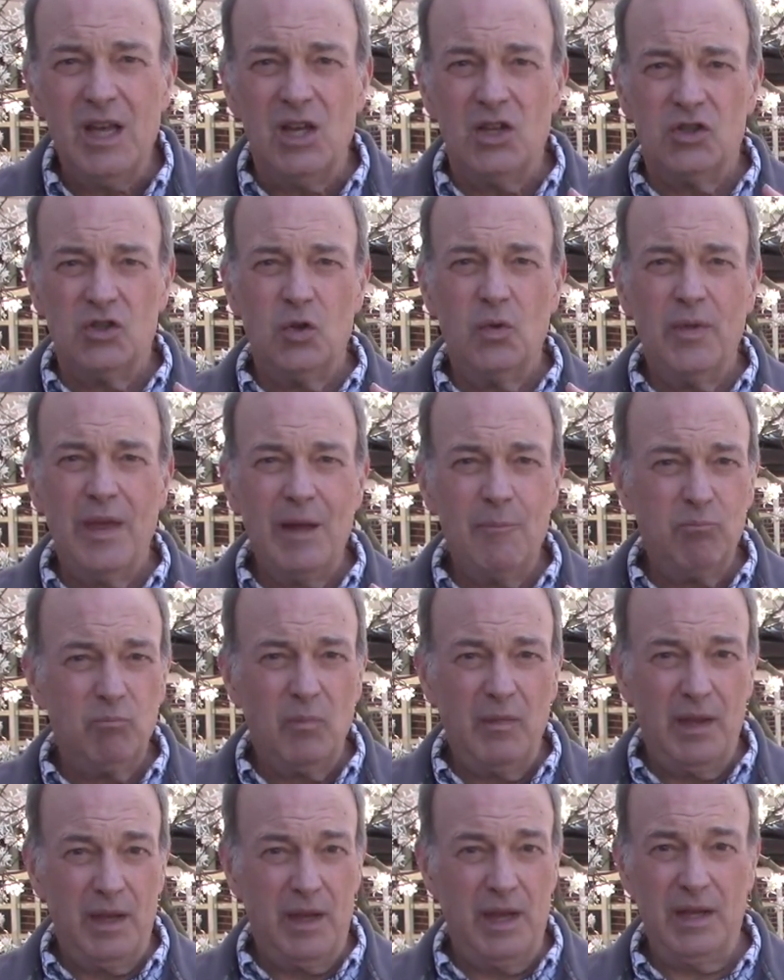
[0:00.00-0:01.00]
So then,
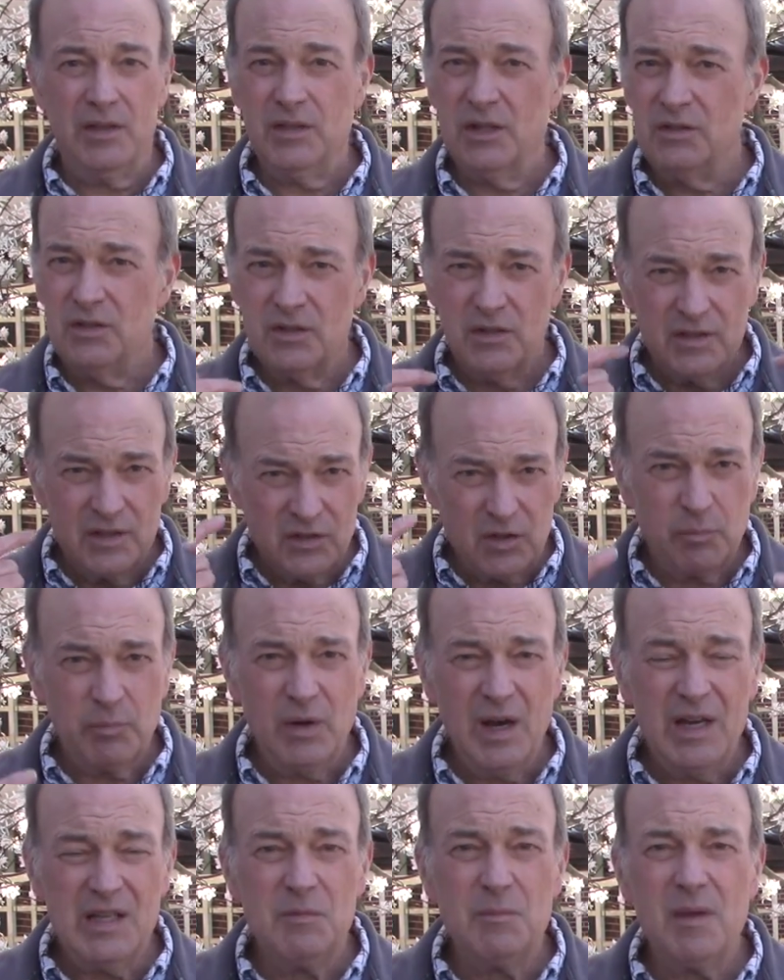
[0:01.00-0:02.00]
it doesn't
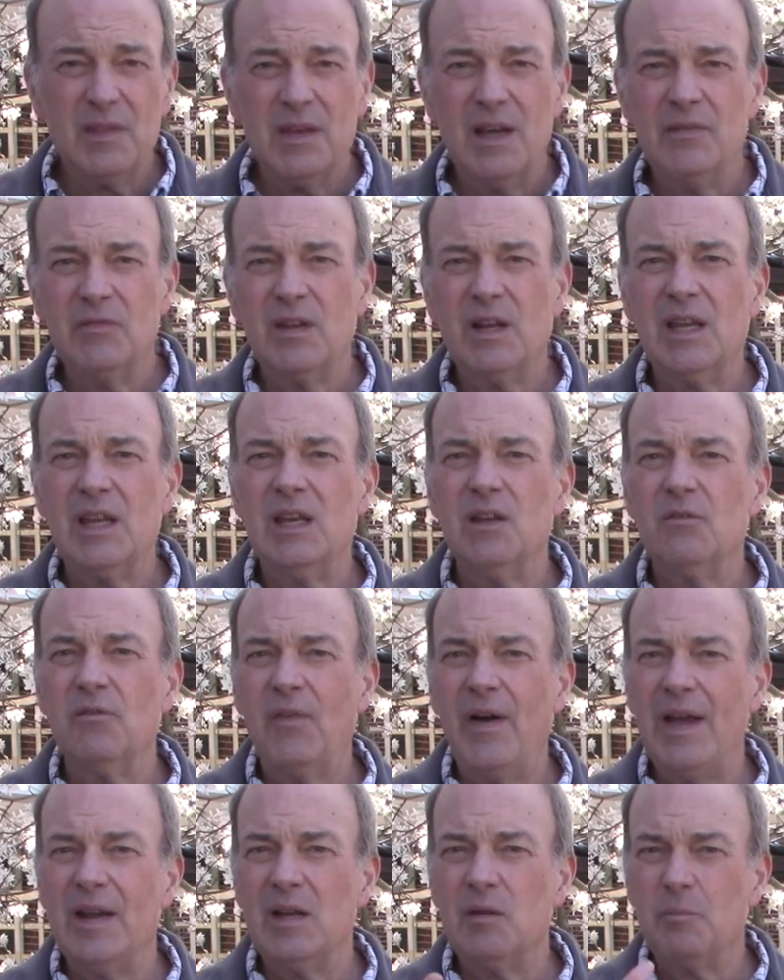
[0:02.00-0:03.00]
surprise me then that he
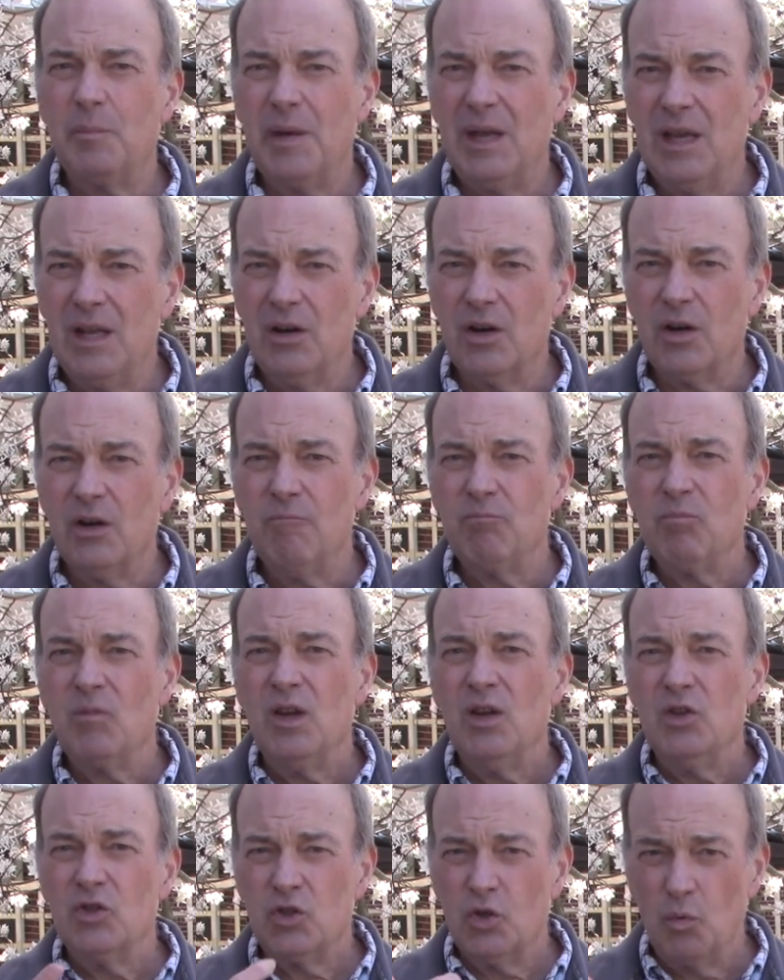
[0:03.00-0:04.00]
invited Peter
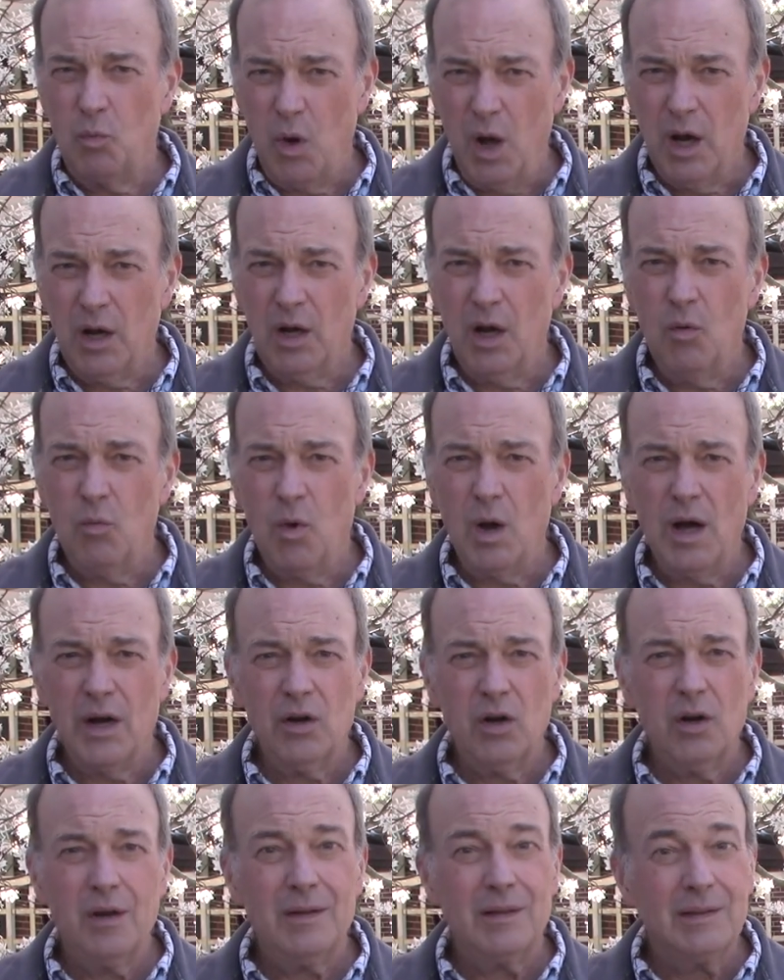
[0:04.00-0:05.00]
to walk on
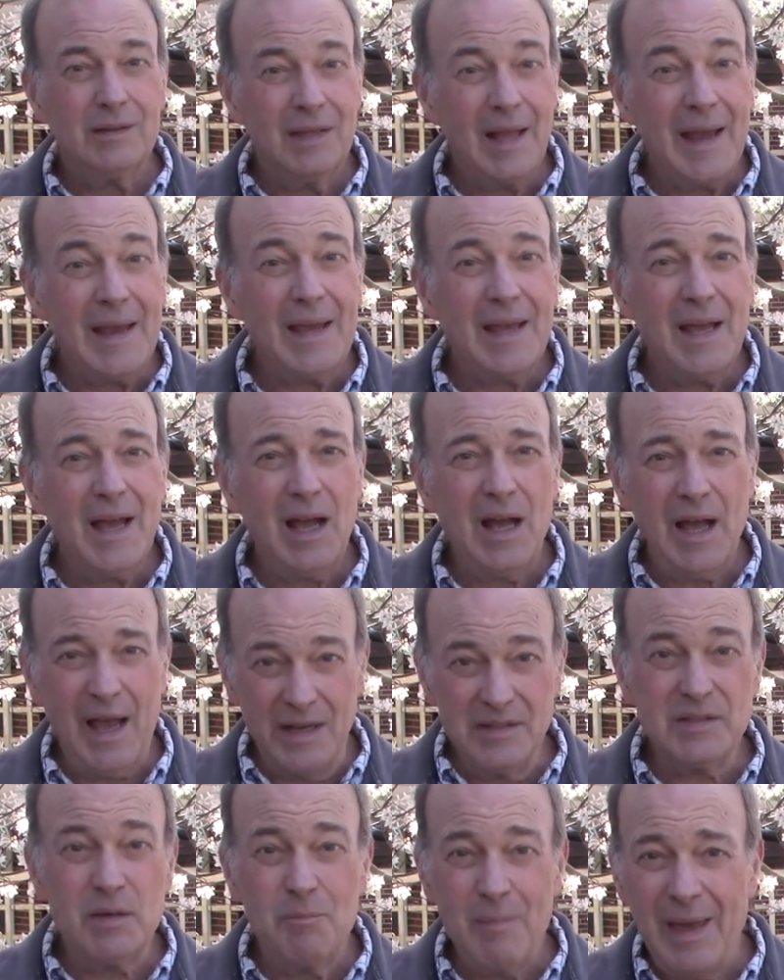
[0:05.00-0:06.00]
water like
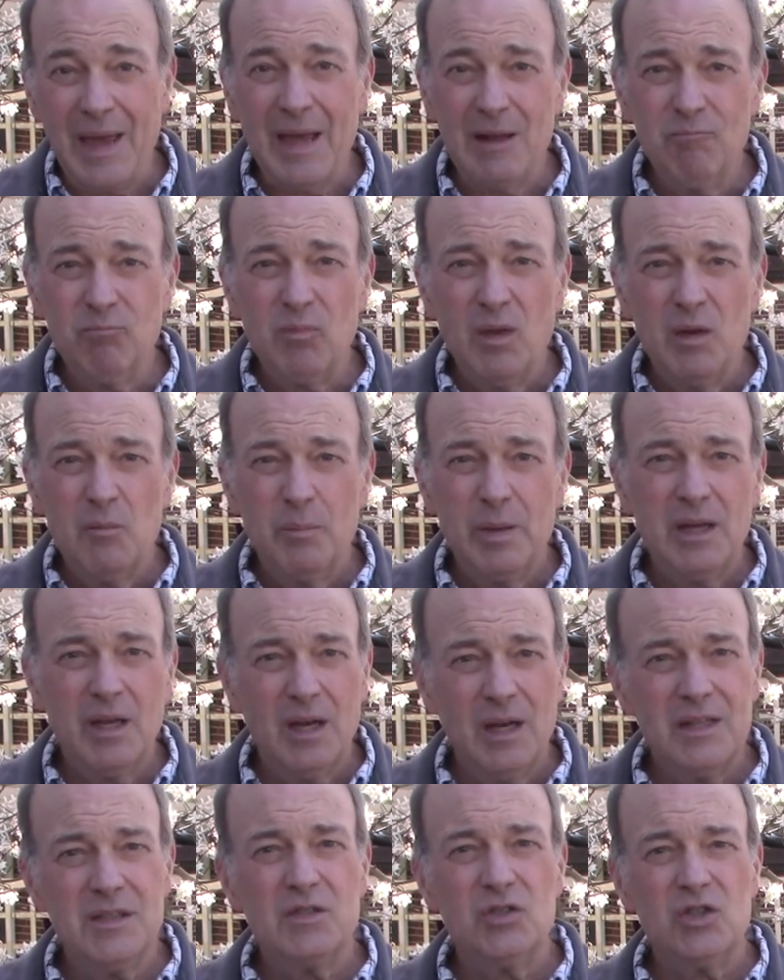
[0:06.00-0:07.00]
as a man,
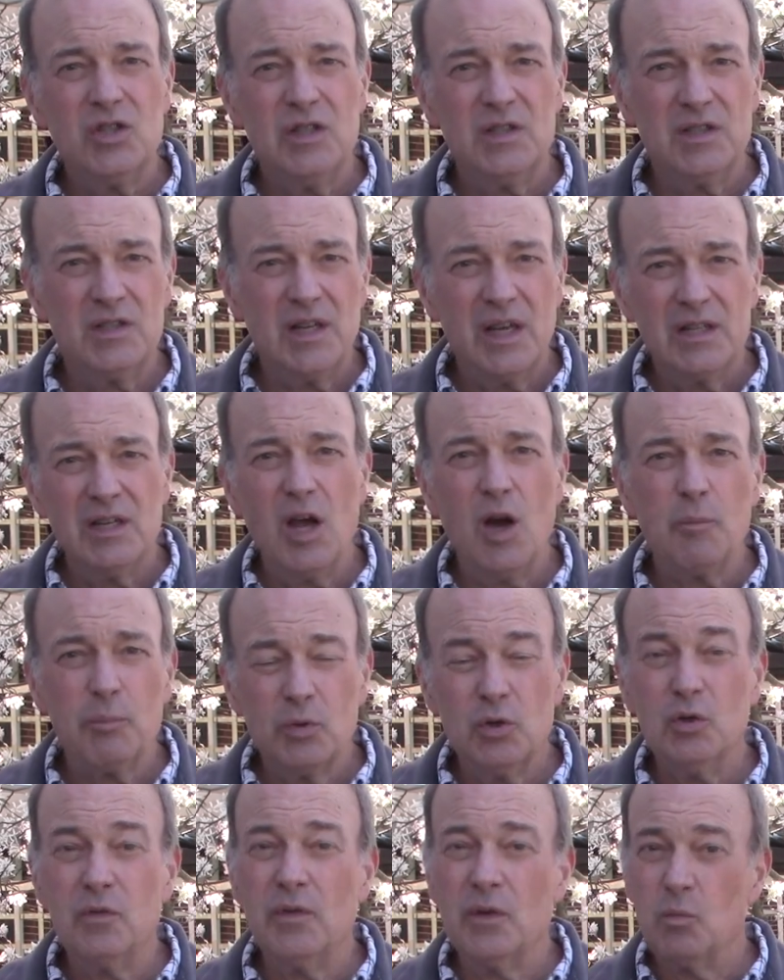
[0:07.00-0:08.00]
because Jesus had now
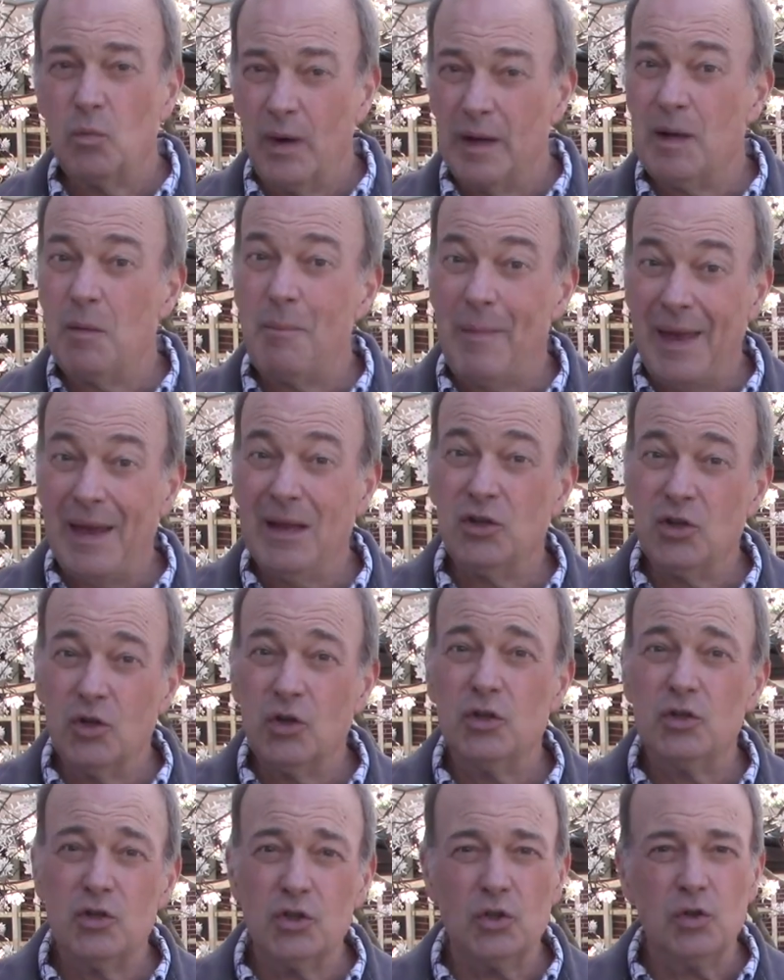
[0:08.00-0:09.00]
proven what a man
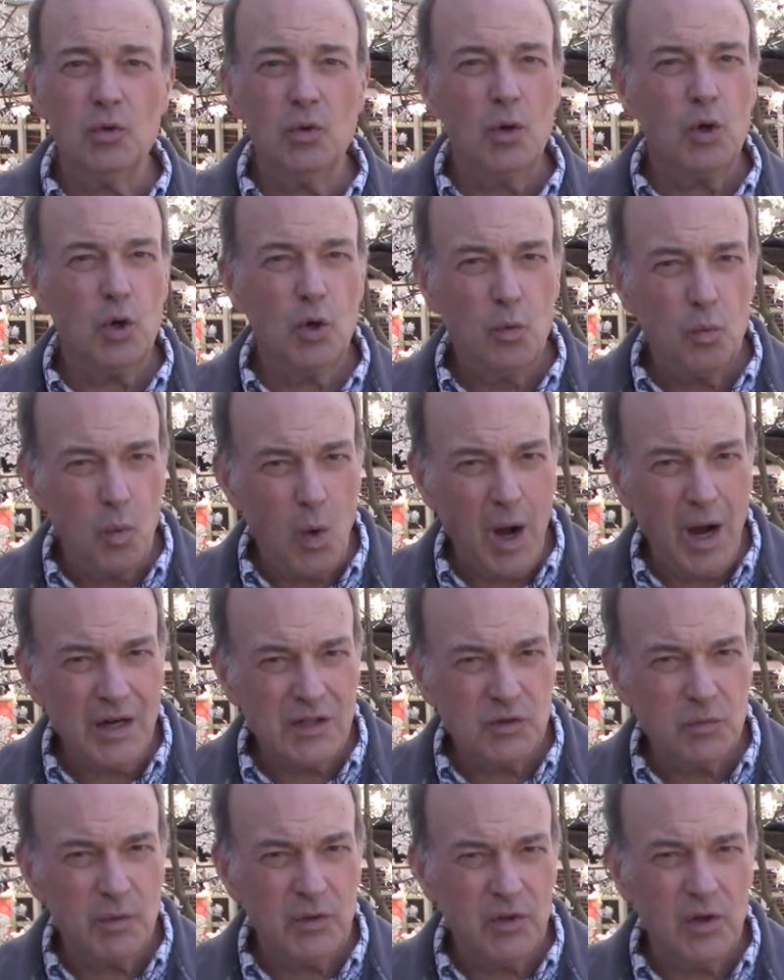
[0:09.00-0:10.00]
could do who
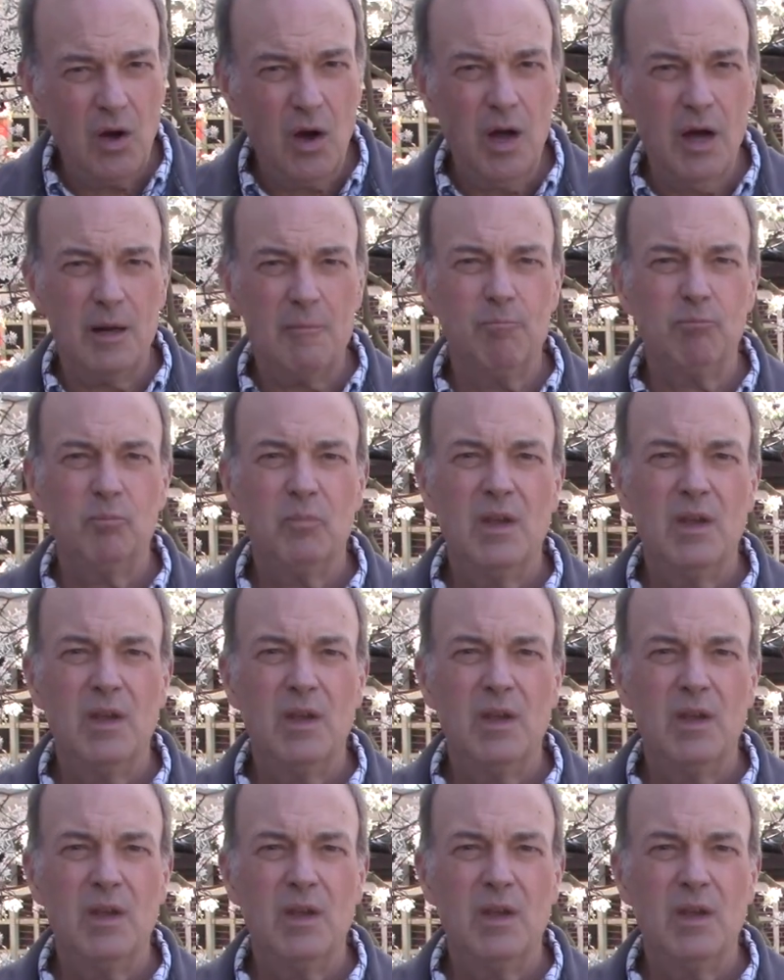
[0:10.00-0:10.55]
walks with God.